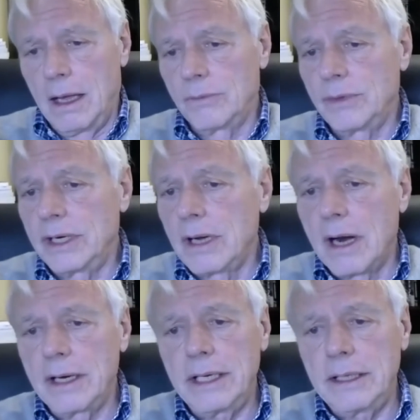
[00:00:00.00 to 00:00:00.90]

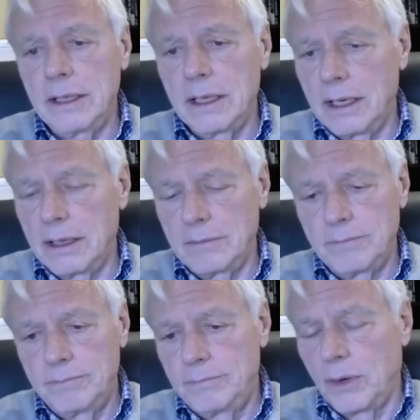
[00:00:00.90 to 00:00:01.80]
Regarding
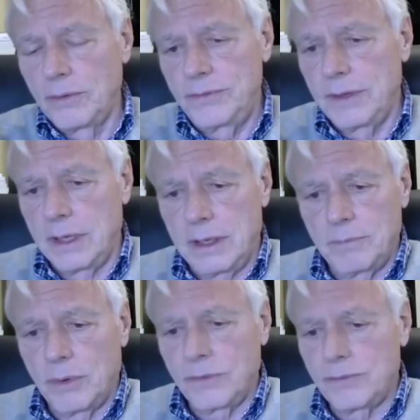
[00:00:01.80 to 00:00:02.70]
both
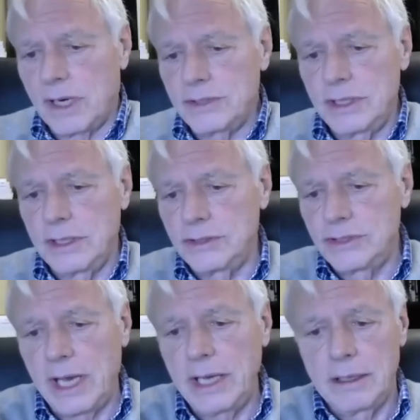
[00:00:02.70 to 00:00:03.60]
Russia and
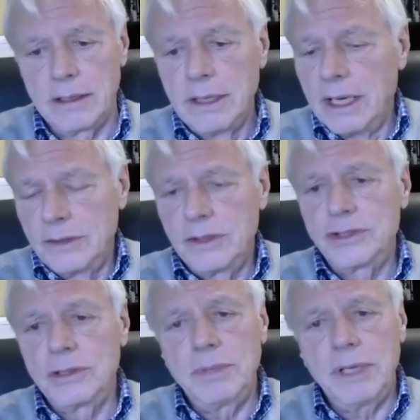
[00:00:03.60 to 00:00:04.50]
China, there
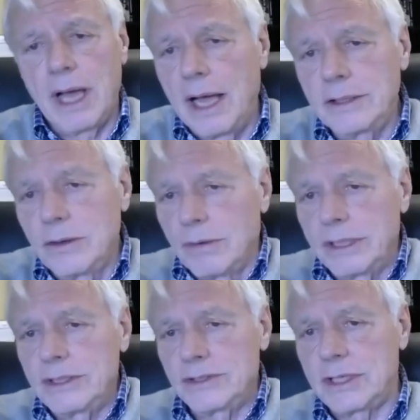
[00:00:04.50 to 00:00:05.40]
should be
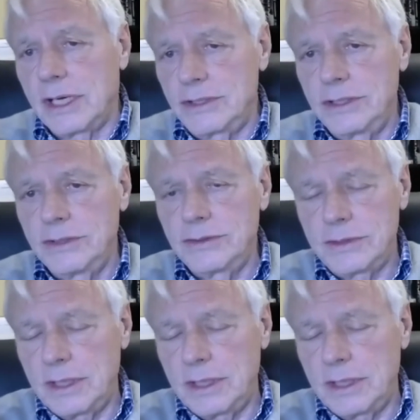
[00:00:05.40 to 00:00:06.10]
ongoing discussions